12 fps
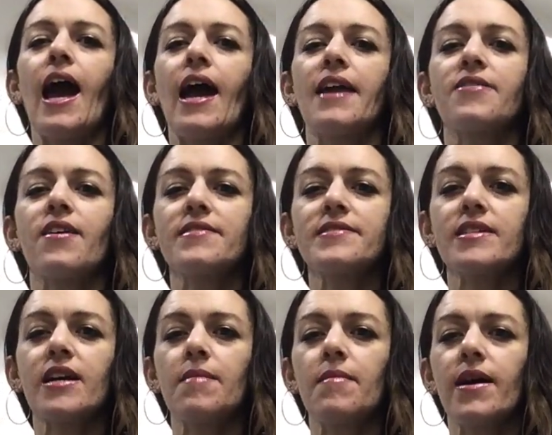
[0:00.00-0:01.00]
I thought to
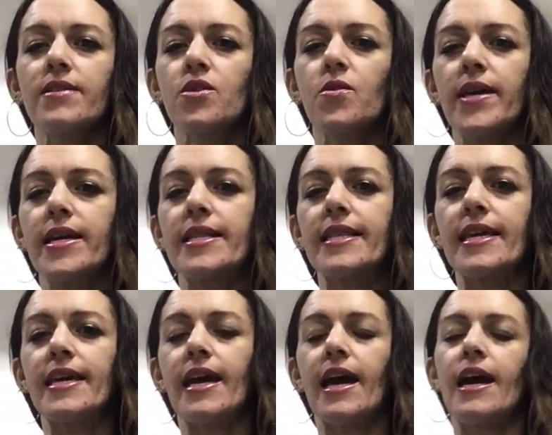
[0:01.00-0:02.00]
come on
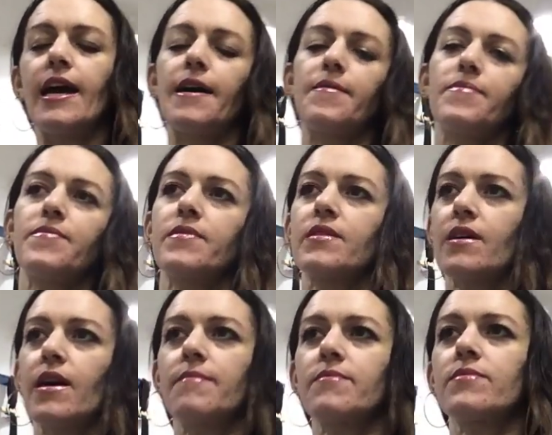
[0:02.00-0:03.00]
quickly, I'm
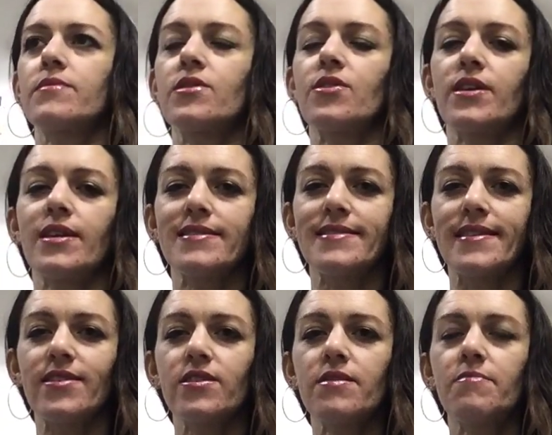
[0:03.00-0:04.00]
cooking
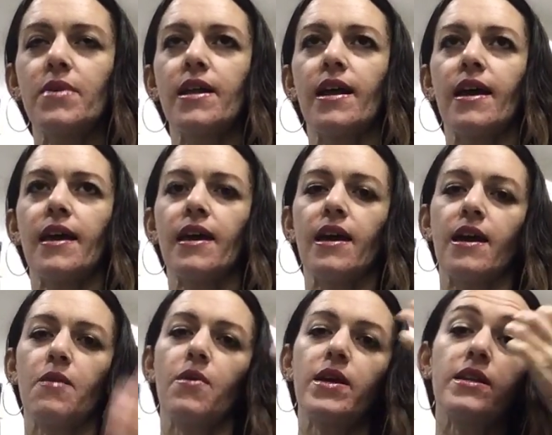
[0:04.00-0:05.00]
dinner, but
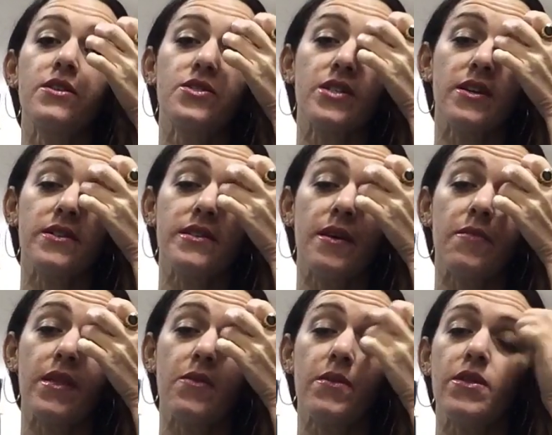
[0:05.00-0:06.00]
I wanted to share
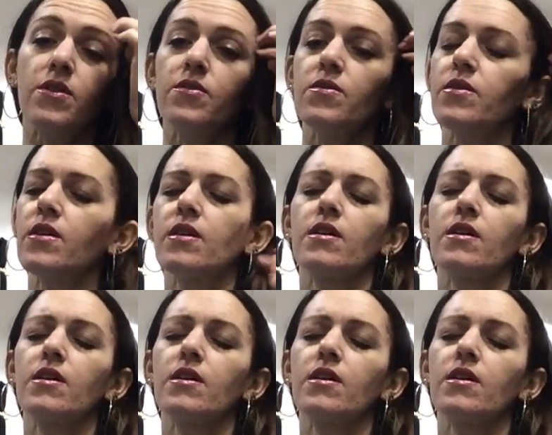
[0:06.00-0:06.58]
something with you,